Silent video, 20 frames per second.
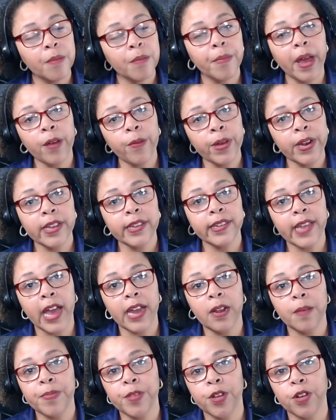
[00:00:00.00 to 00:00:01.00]
might want to
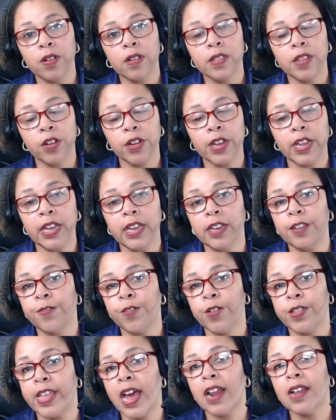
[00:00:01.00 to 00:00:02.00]
sign up their kids
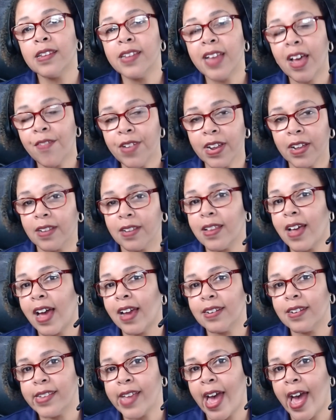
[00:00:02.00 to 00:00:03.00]
for that 11
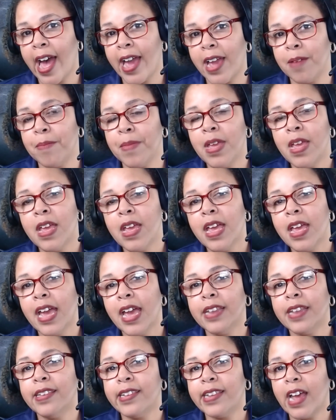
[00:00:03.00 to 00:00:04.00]
o'clock time
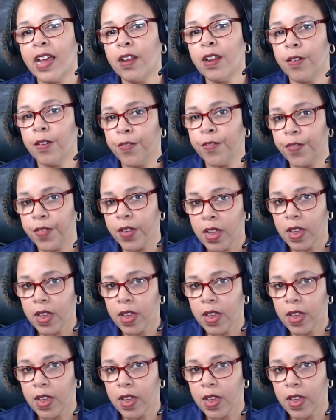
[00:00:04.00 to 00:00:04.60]
instead of